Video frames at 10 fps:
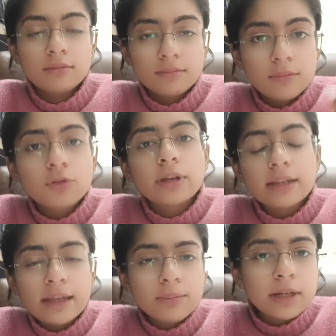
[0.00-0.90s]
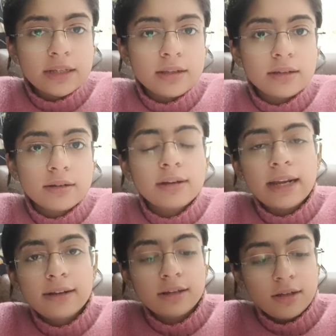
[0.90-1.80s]
looking like multi-layered,
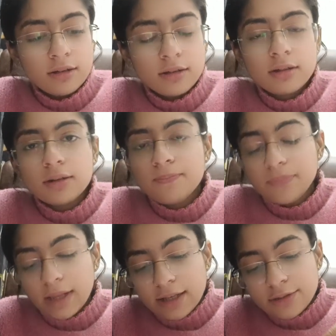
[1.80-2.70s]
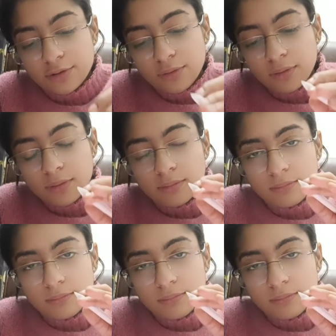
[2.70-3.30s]
right? So